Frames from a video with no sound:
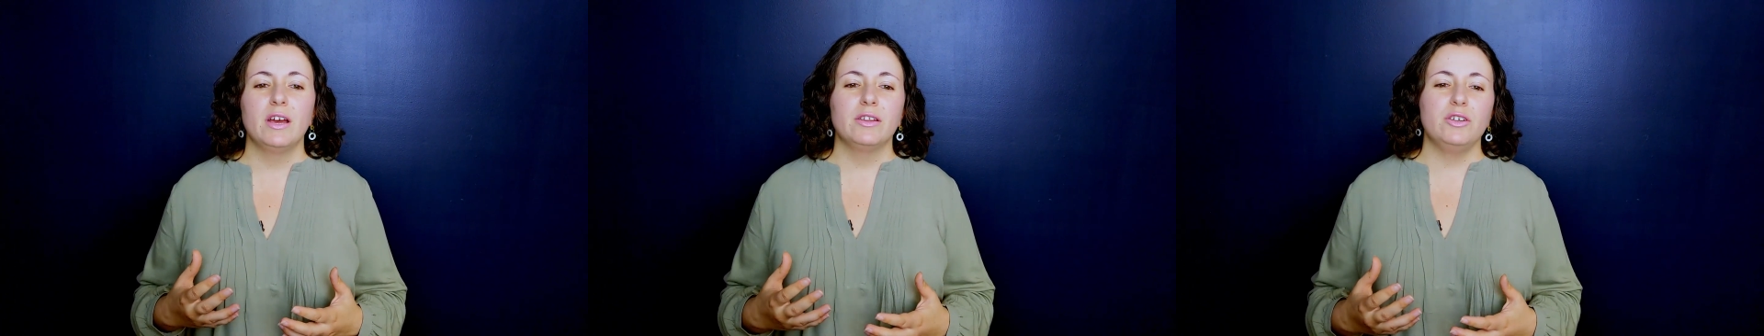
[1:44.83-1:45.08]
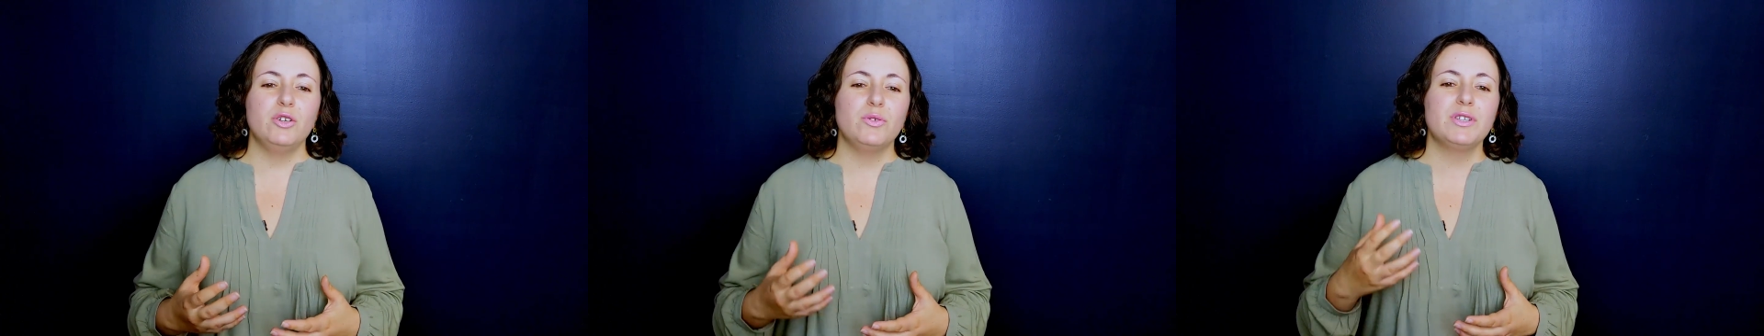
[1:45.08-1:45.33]

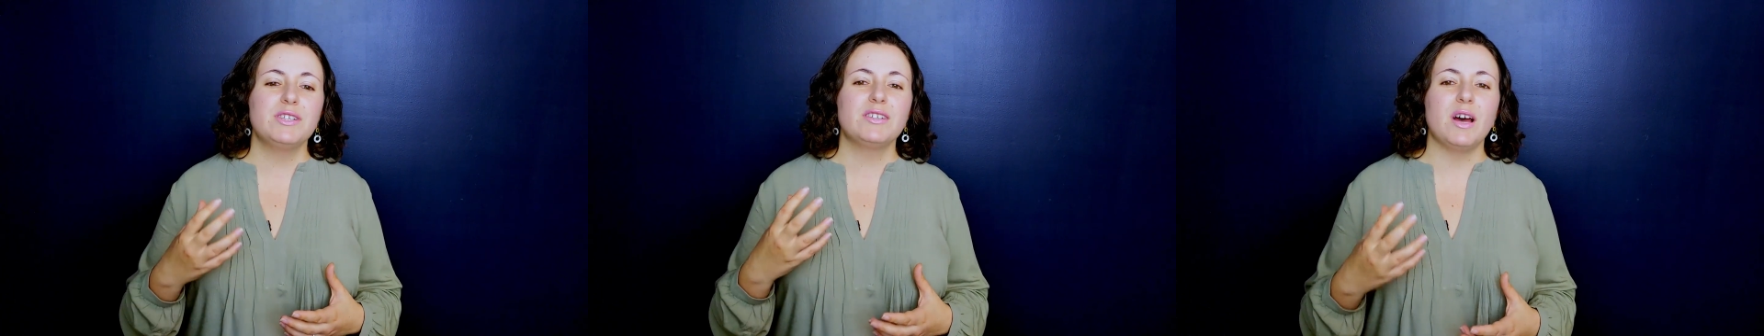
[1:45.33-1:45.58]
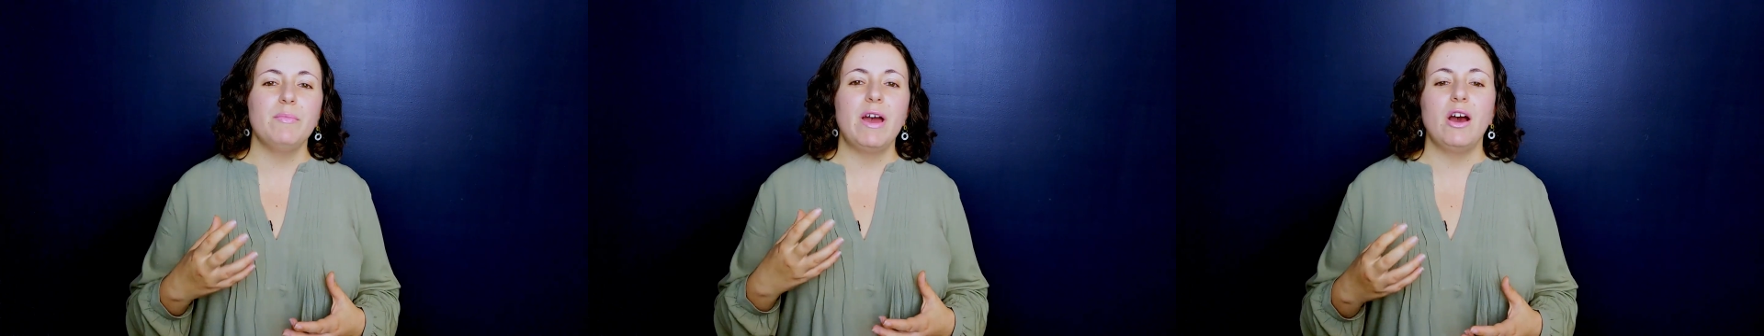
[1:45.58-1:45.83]
that you could
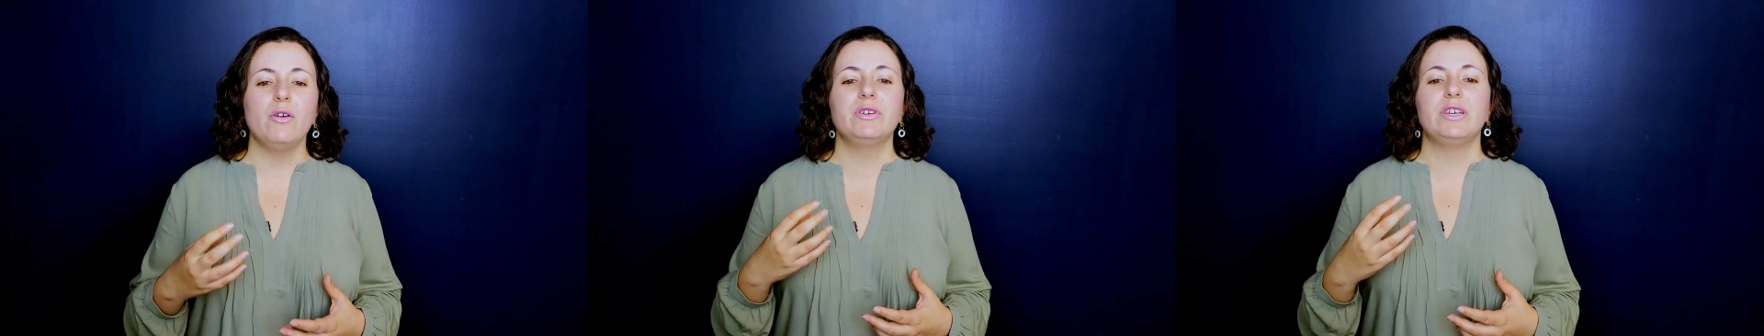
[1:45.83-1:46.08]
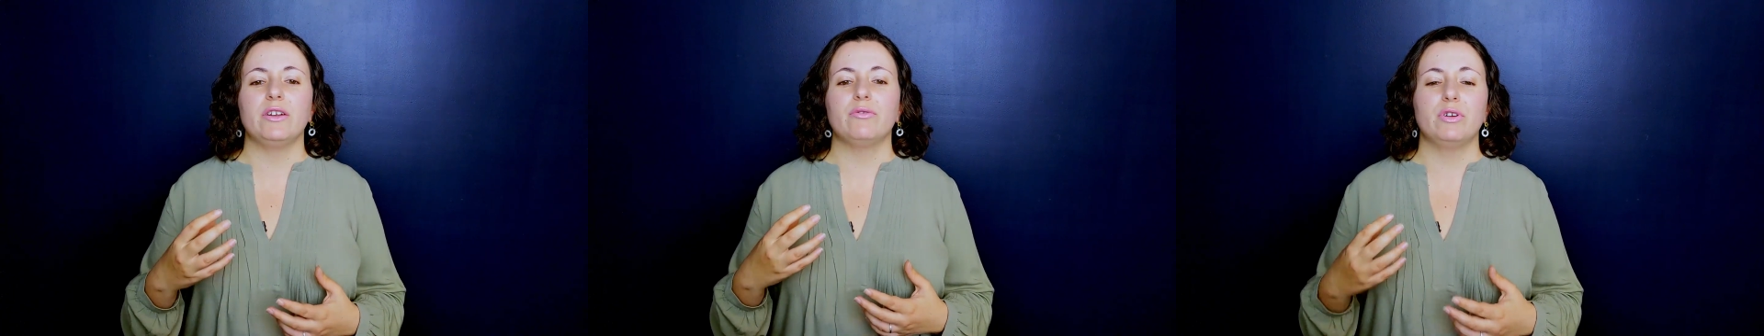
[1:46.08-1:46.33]
somehow
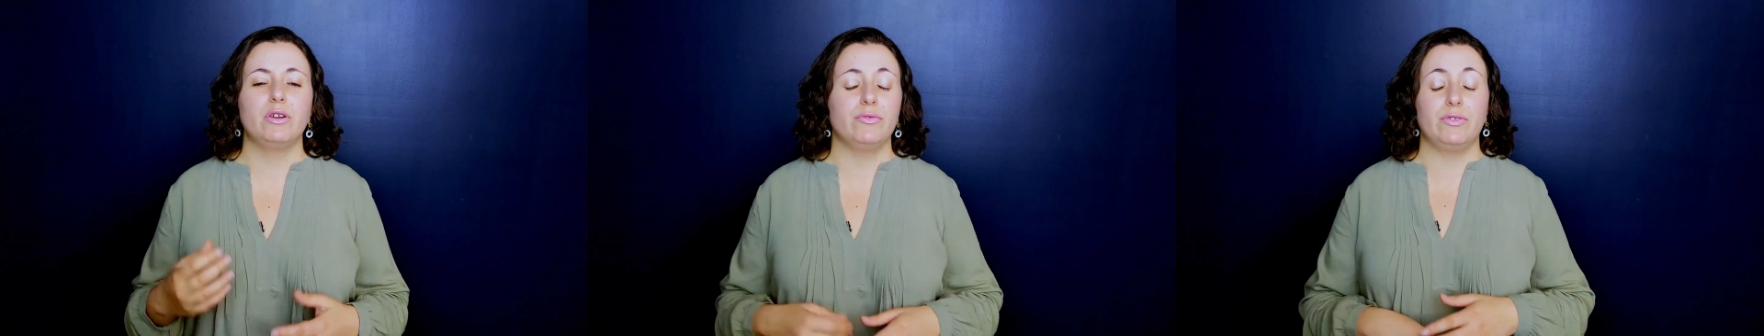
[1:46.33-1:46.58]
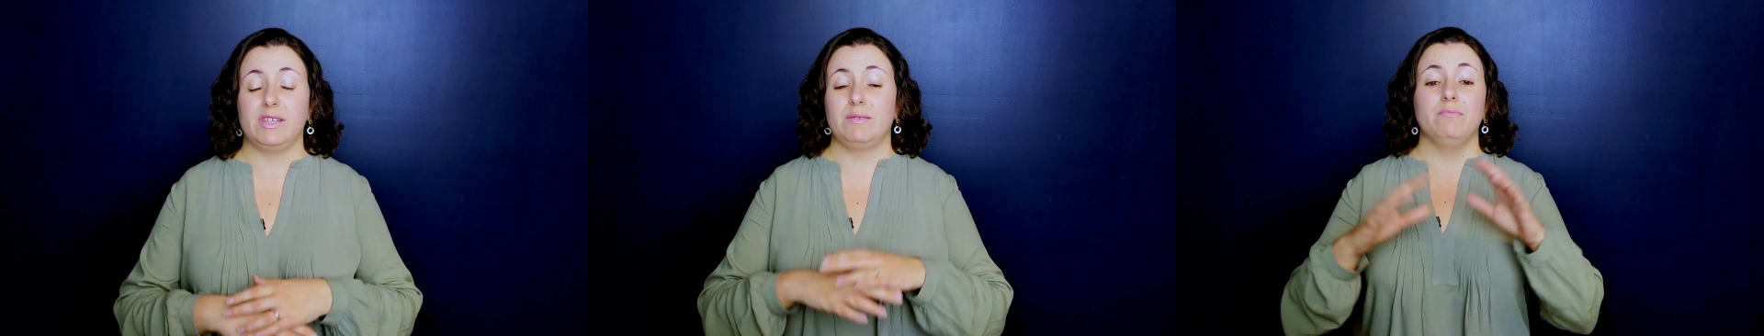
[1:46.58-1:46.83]
get rid
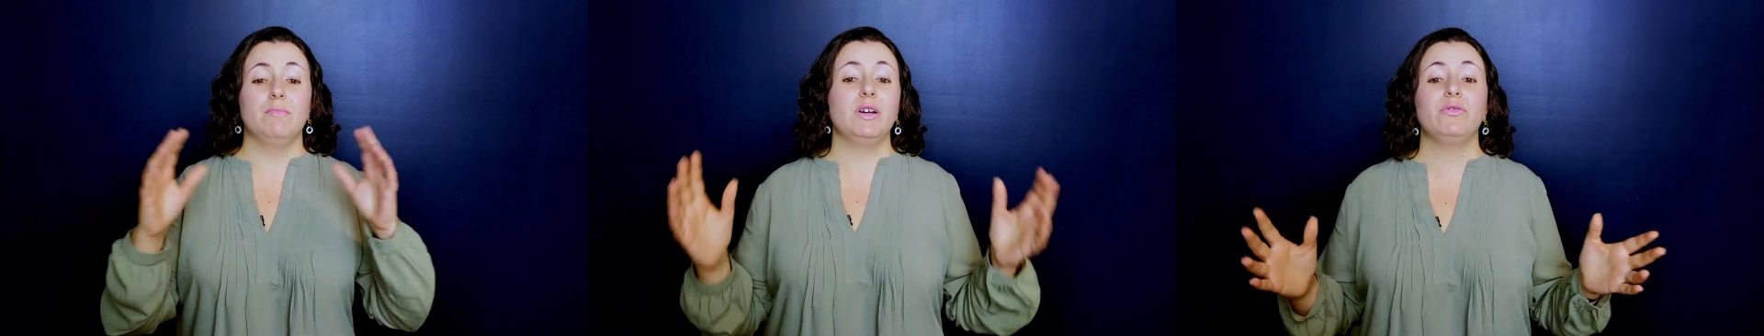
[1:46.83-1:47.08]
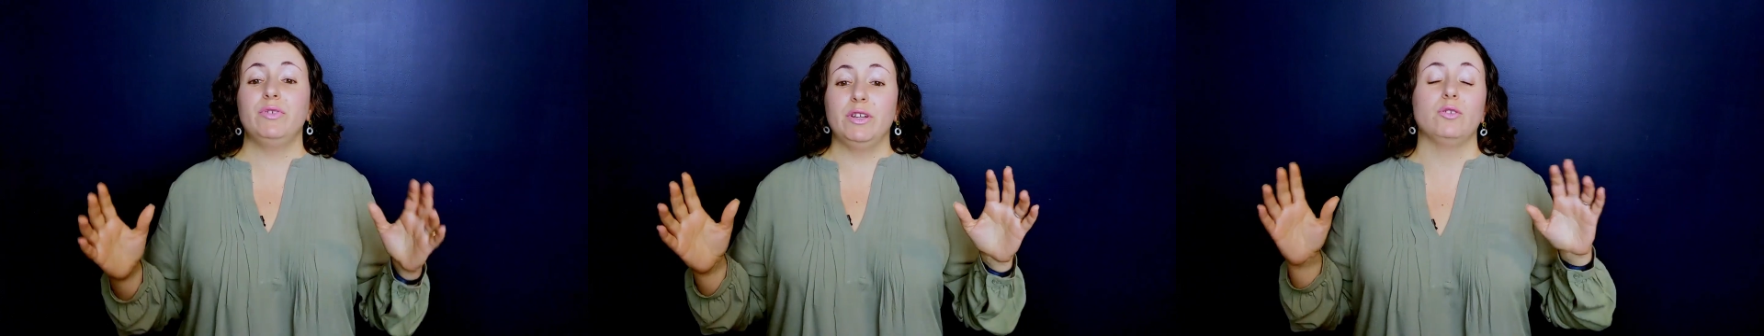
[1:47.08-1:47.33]
of this
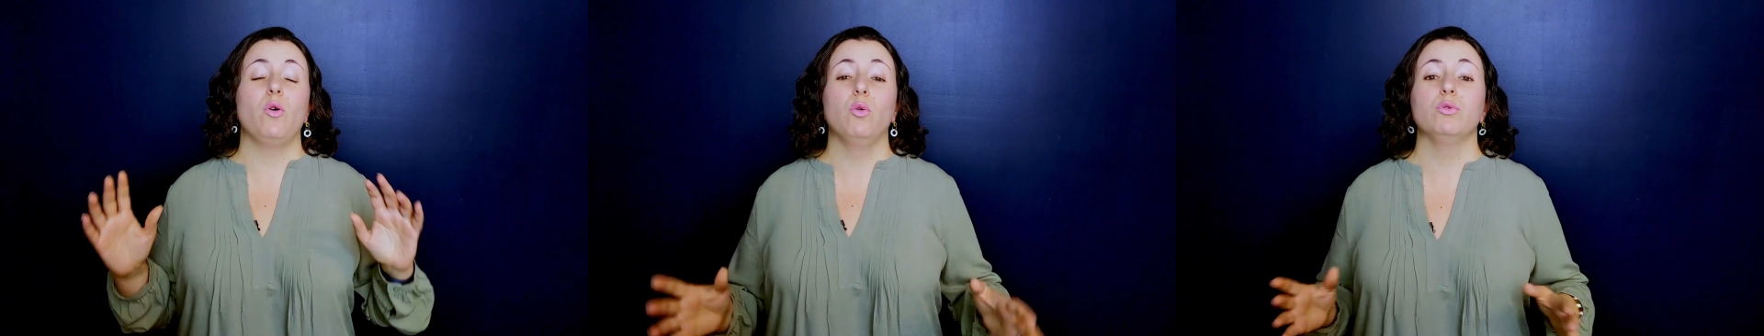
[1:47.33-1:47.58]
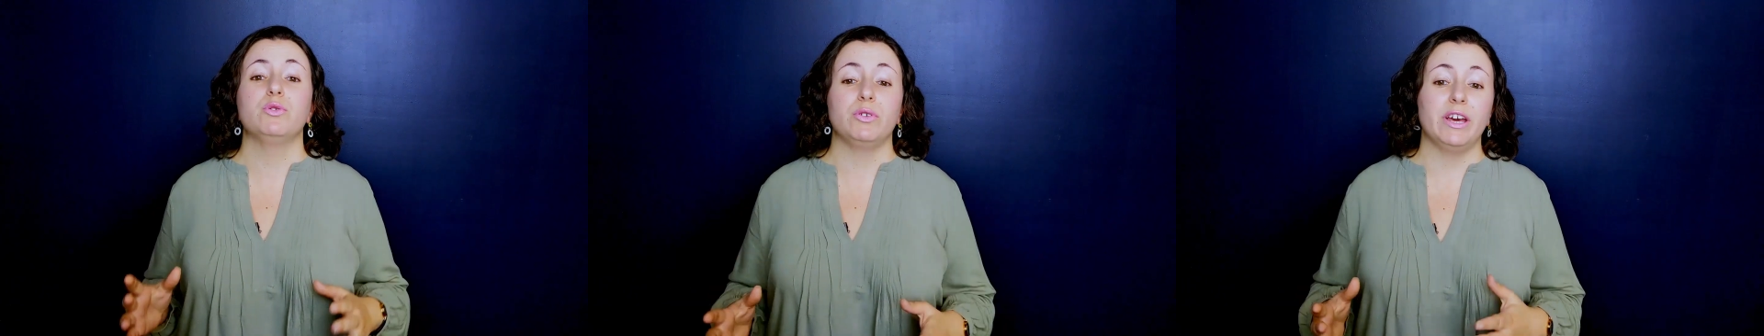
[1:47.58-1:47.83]
month end
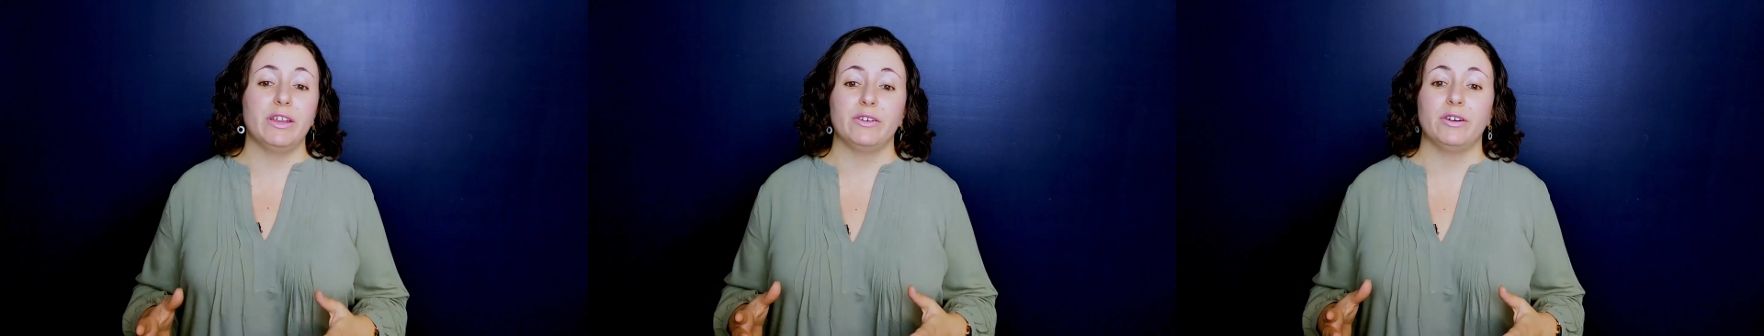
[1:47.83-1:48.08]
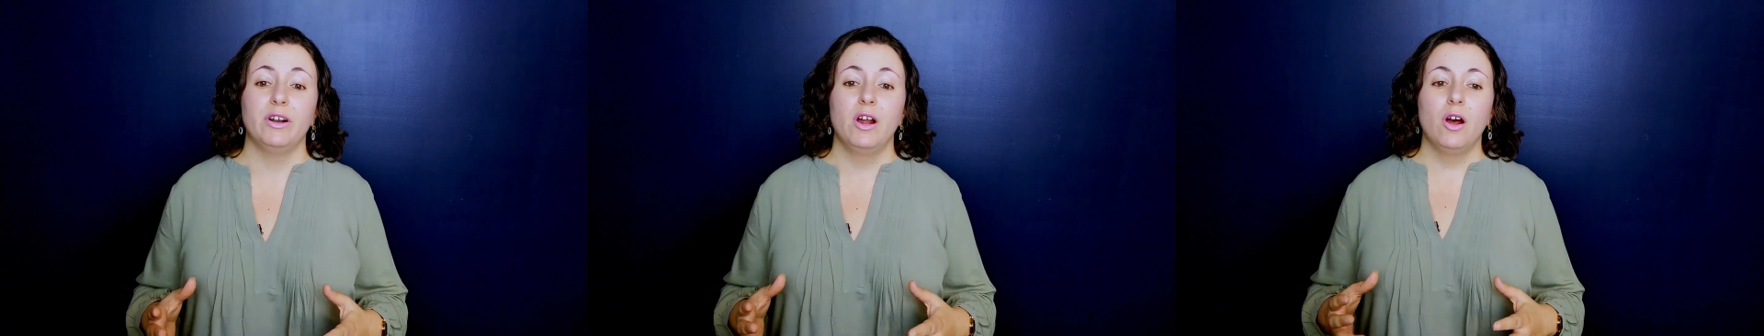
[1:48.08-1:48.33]
altogether,